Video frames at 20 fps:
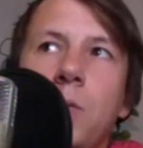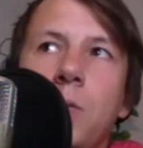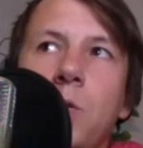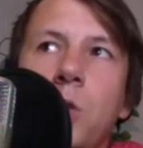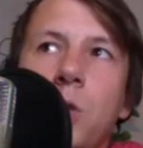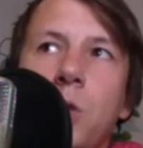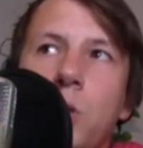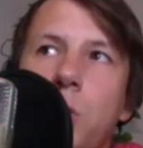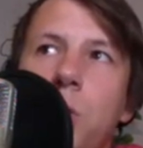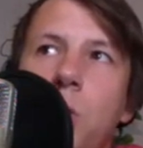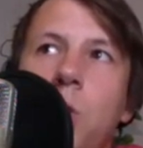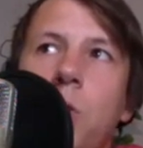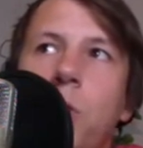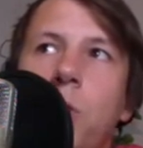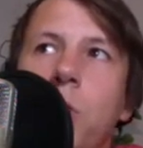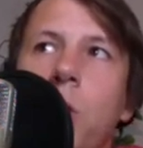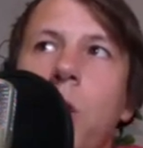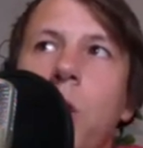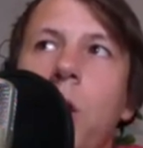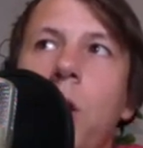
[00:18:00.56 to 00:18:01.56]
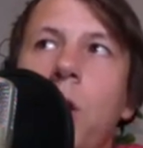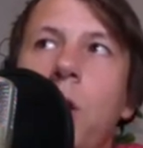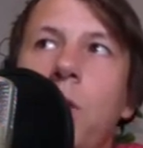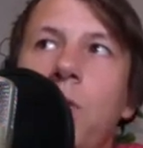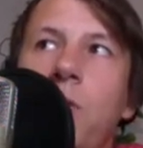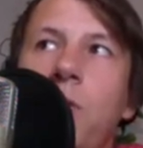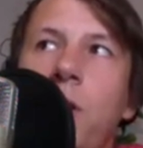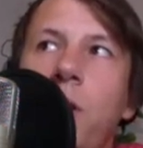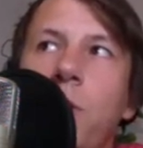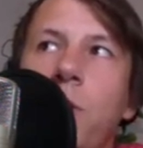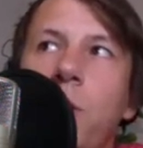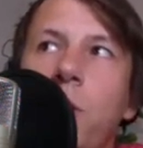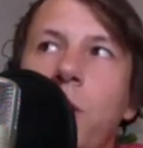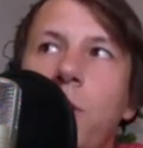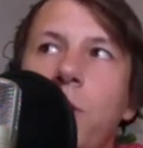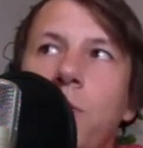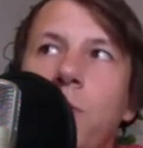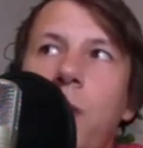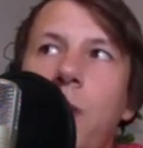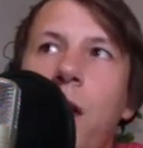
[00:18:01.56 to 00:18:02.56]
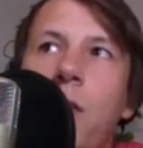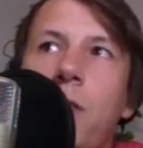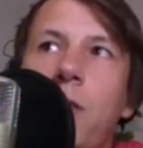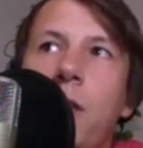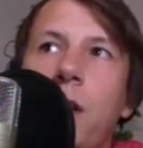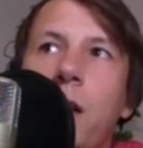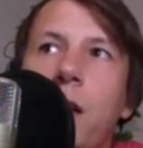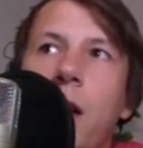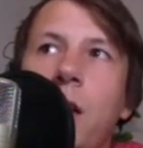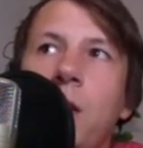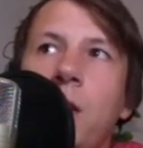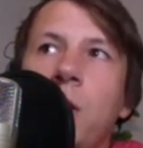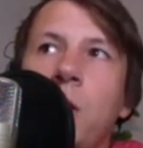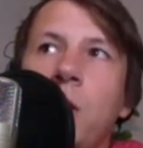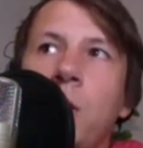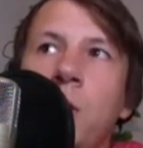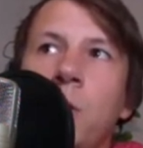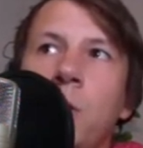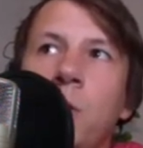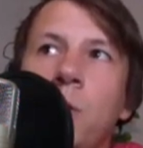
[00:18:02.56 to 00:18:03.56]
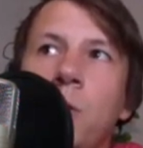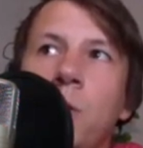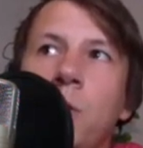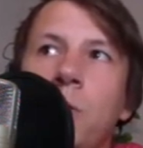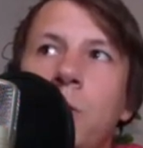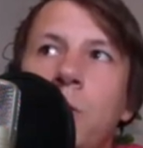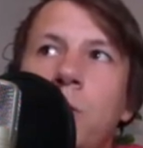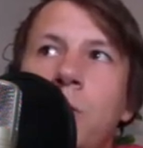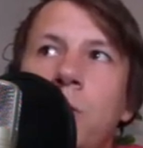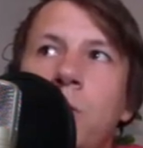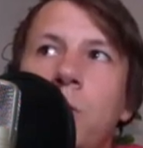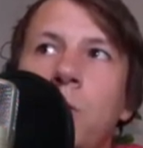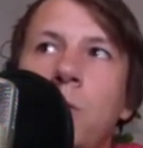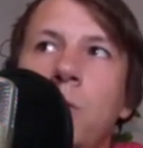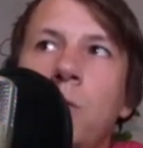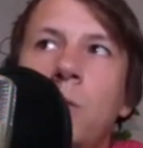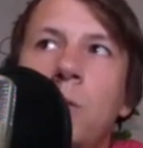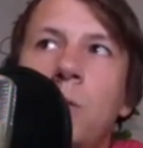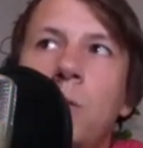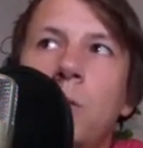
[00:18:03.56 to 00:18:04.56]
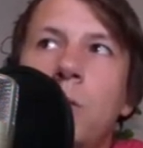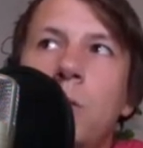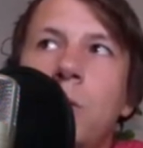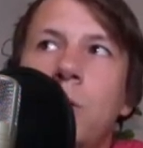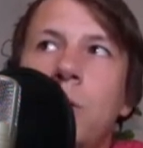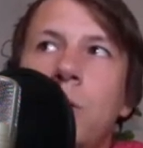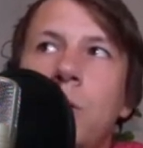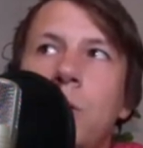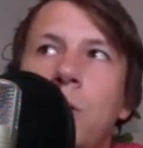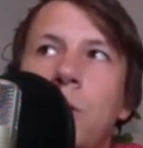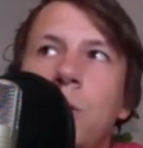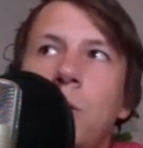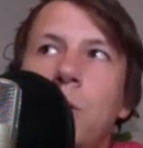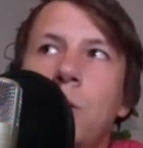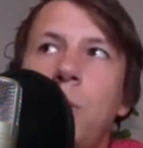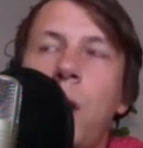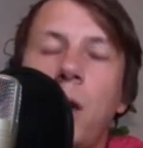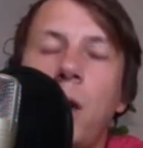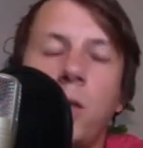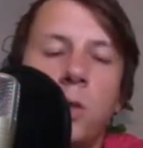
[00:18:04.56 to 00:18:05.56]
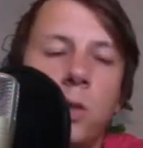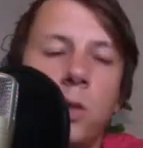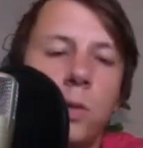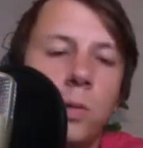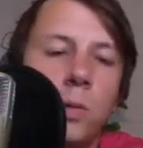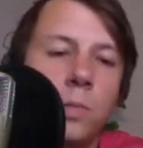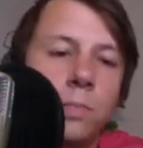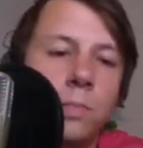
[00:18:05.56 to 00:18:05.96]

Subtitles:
just overall favorite. I think I know my two.